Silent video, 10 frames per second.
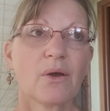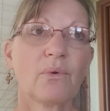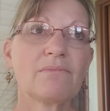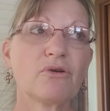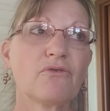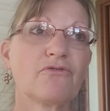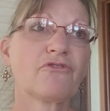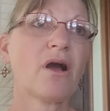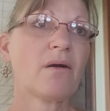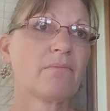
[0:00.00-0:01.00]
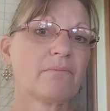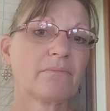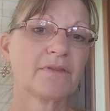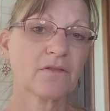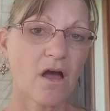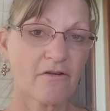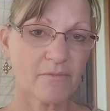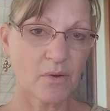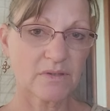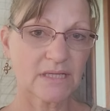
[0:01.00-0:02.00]
we move from the law of
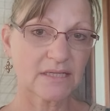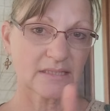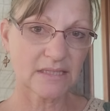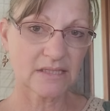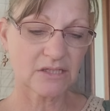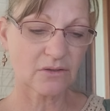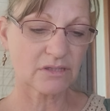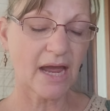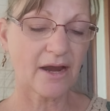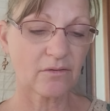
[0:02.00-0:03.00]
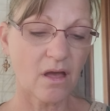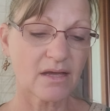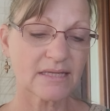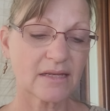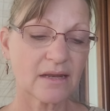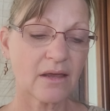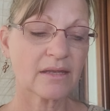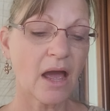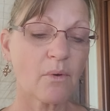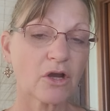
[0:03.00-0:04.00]
Moses into those higher laws and, and
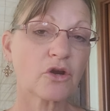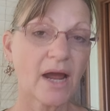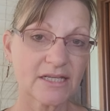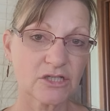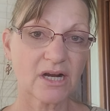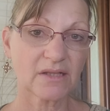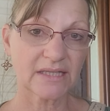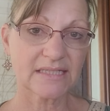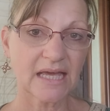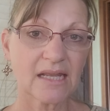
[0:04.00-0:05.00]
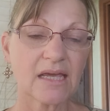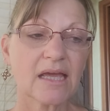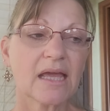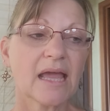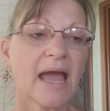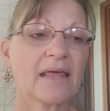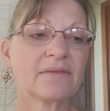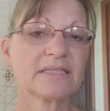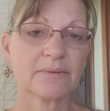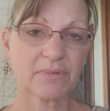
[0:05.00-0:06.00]
now what Christ directly did and
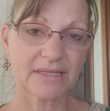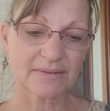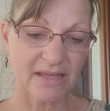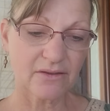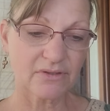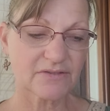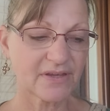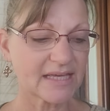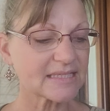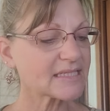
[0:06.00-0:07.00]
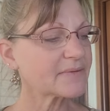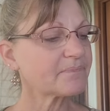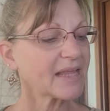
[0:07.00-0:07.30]
the symbolism in those feasts